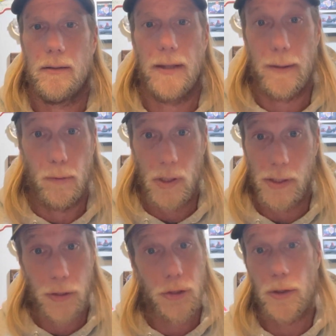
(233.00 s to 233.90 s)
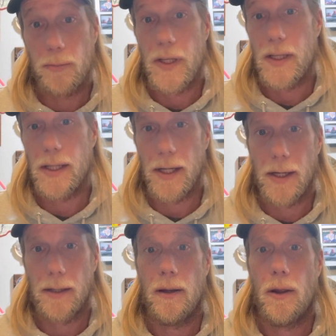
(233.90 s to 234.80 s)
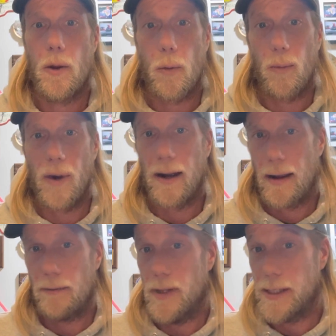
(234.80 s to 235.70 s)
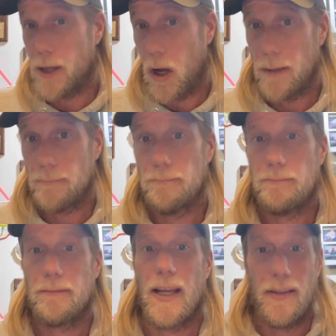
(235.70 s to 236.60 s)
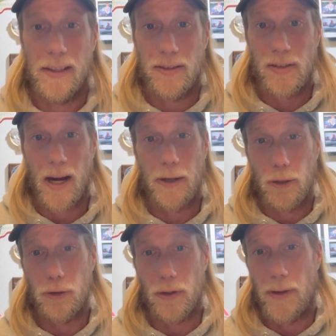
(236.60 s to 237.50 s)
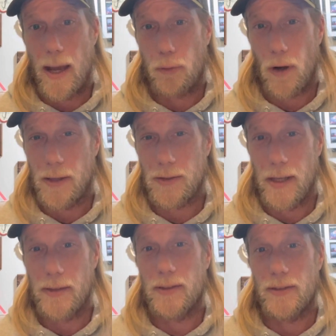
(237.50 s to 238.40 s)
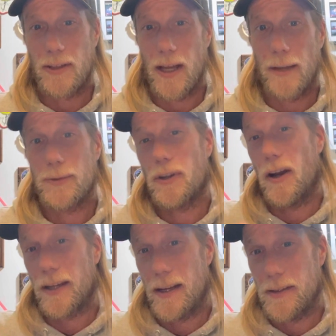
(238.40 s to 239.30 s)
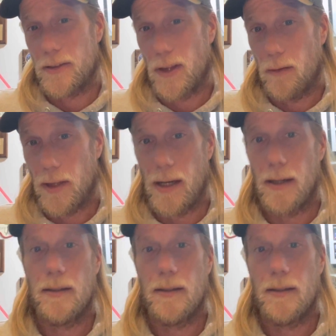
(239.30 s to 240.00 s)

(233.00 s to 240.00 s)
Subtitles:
It really should be here. Where have they gone? And then start using that process and steps on getting yourself there.